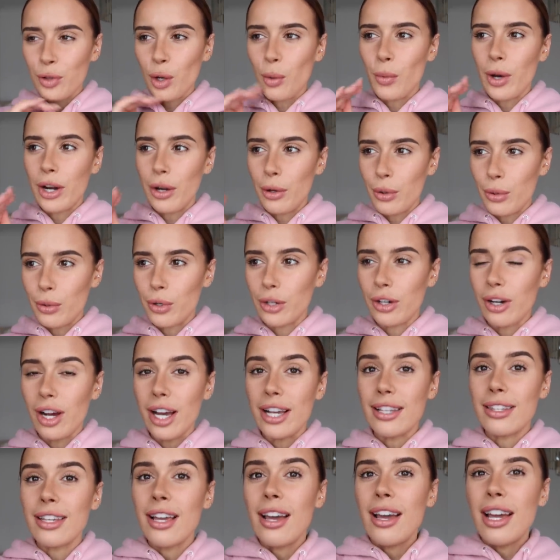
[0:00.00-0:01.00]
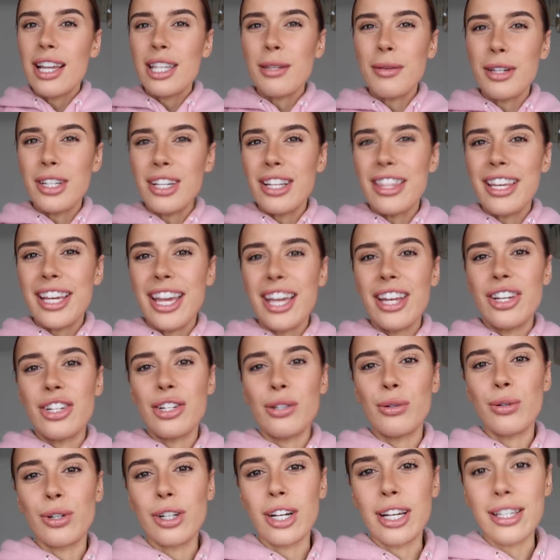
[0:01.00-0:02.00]
when I organize, especially the
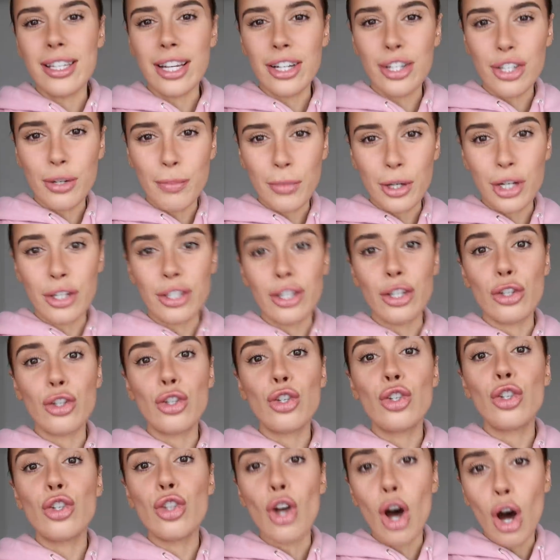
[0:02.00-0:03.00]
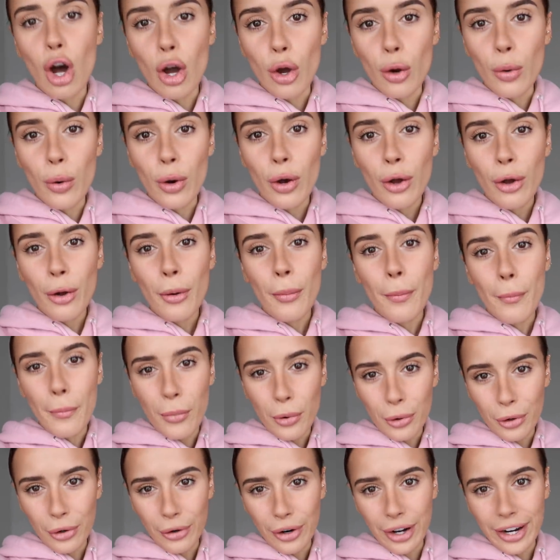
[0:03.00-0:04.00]
kitchen organization because it's so
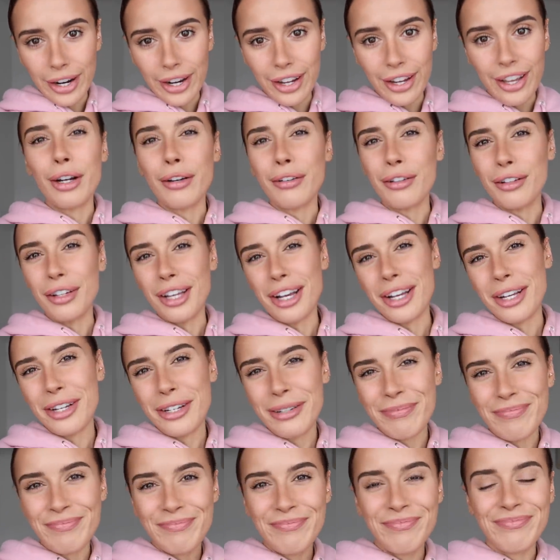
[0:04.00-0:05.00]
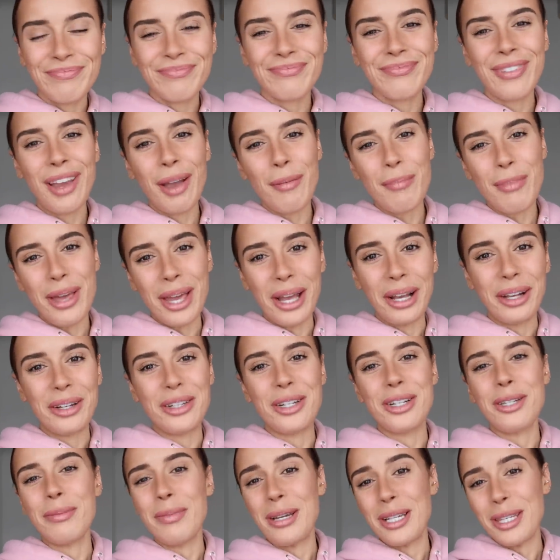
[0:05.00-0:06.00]
boring. And I feel like pink
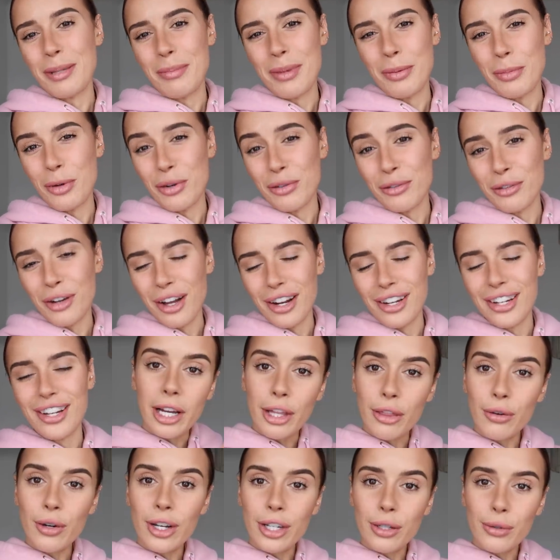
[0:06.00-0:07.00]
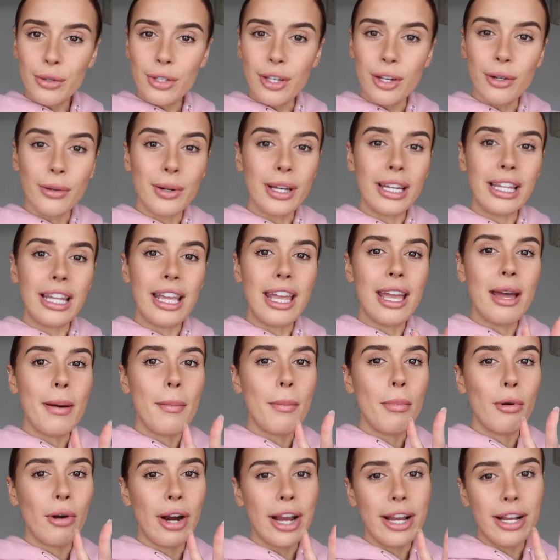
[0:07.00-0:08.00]
just makes it a bit more fun. But I thought I'd also quickly
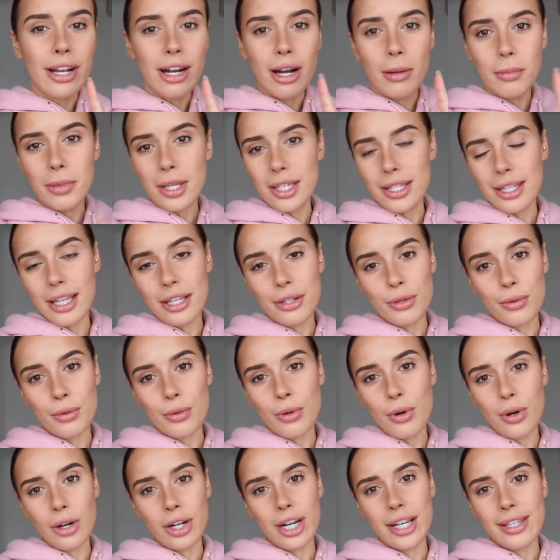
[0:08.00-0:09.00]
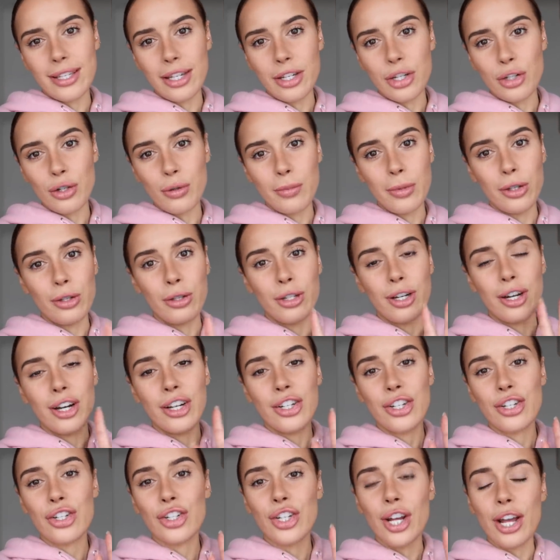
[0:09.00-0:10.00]
break up this little organisational
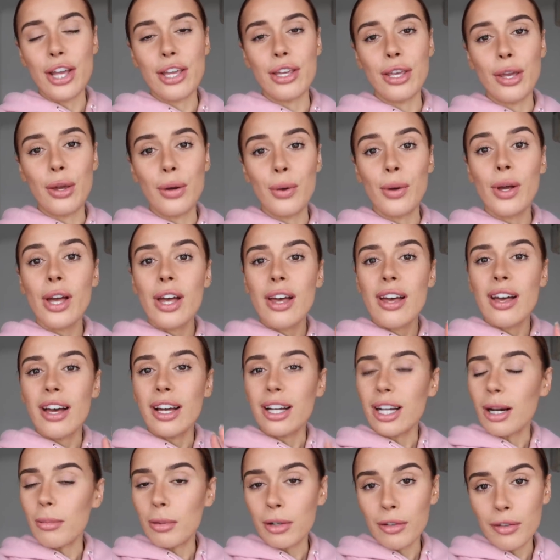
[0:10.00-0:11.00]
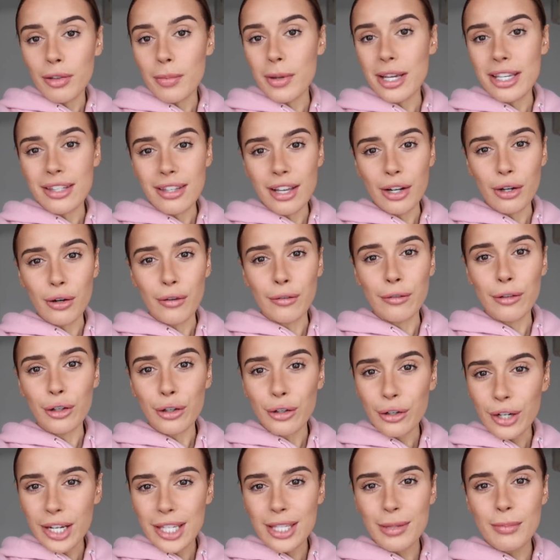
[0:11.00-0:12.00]
montage and show you a couple of the bits that I got for
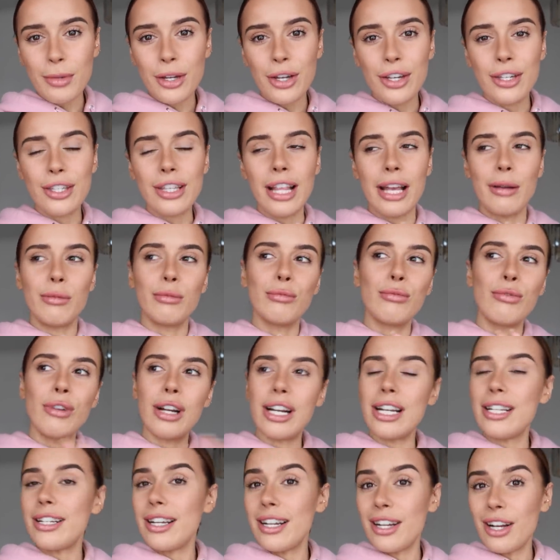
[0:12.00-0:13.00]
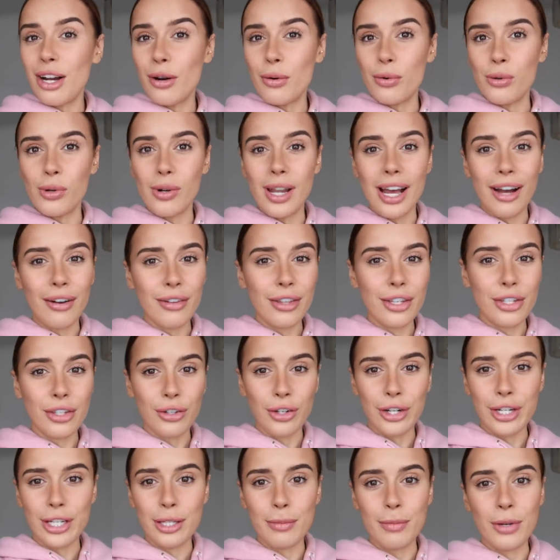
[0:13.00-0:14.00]
Christmas. Like really didn't go all out this
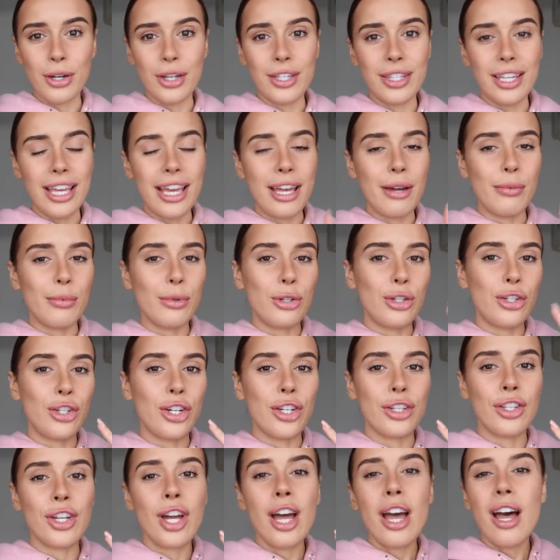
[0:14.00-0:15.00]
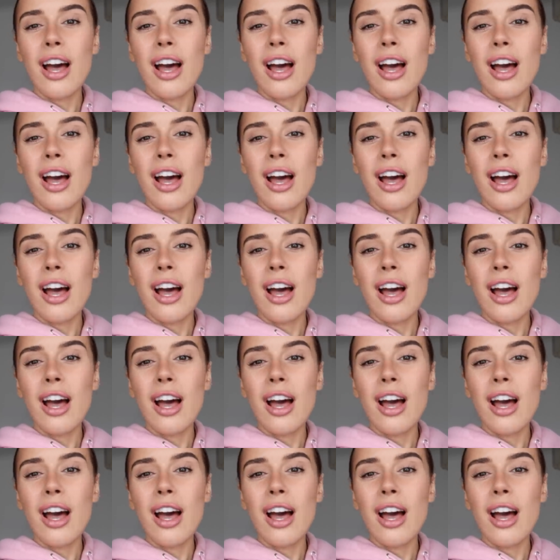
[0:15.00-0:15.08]
Christmas. It was just,